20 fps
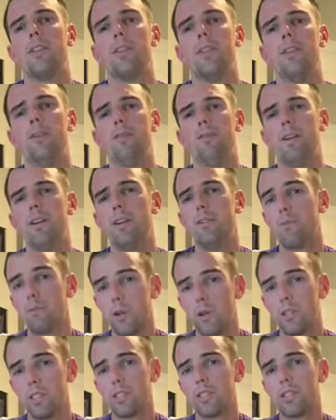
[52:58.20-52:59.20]
the
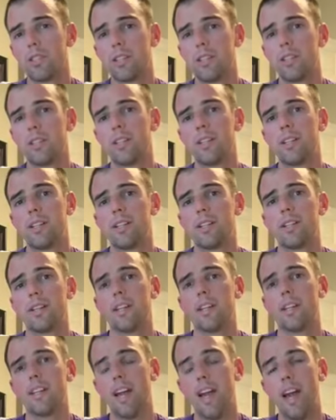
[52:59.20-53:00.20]
inverse
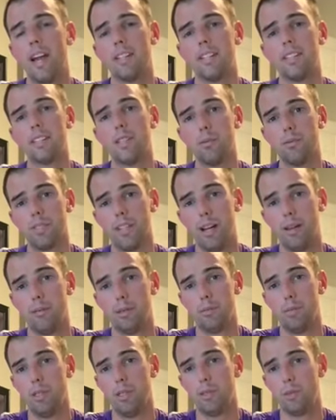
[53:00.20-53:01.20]
can sometimes
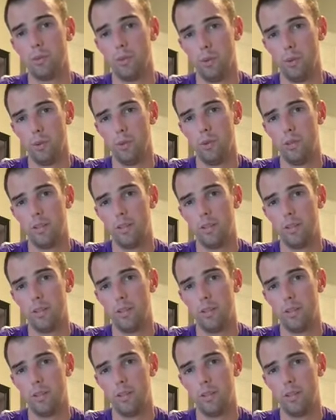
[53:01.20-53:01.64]
be true.